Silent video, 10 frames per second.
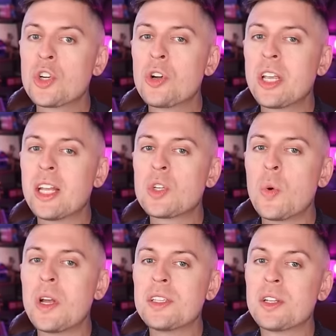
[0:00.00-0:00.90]
sure to get
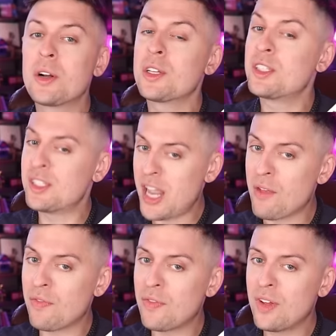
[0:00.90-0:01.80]
toys that are
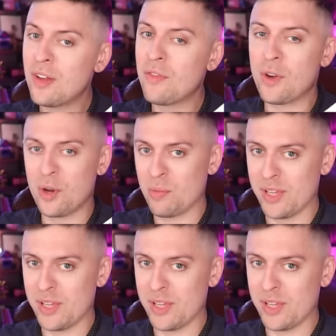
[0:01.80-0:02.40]
safe for your